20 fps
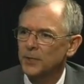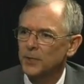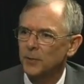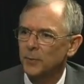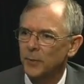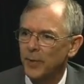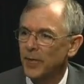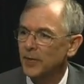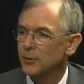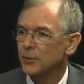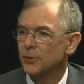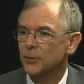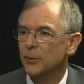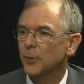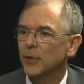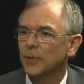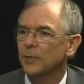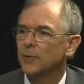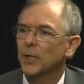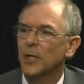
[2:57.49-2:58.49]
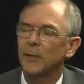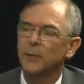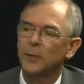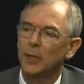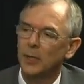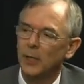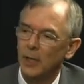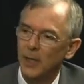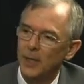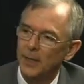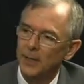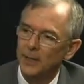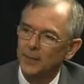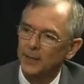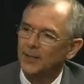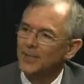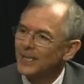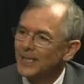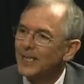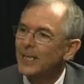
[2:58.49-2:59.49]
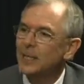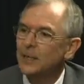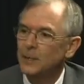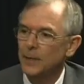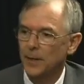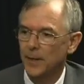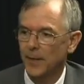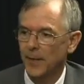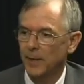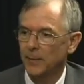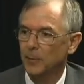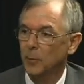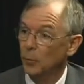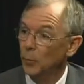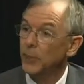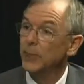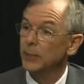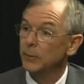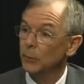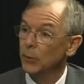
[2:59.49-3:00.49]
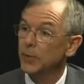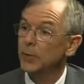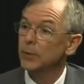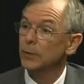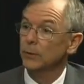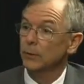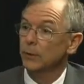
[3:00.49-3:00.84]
and pastors don't have time to dig into that. But we do.